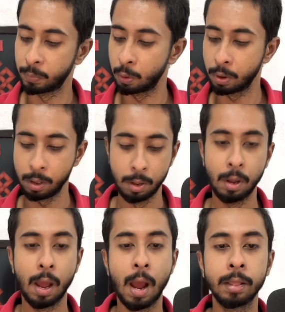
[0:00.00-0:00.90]
Okay,
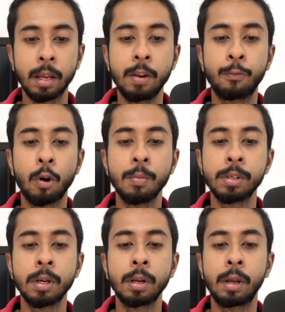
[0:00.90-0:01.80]
and the
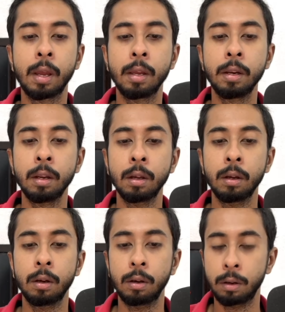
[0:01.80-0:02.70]
information gain
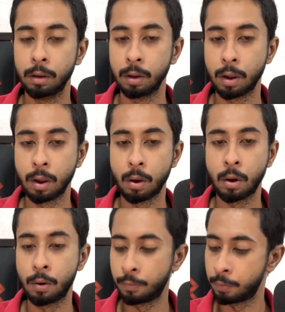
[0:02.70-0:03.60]

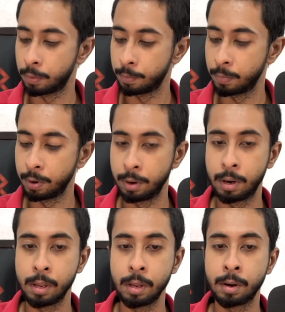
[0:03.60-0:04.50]
of
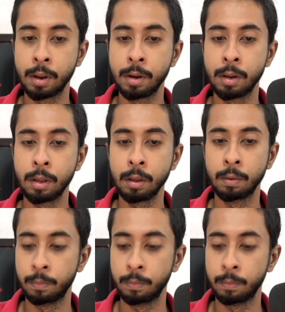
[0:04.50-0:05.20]
D rainy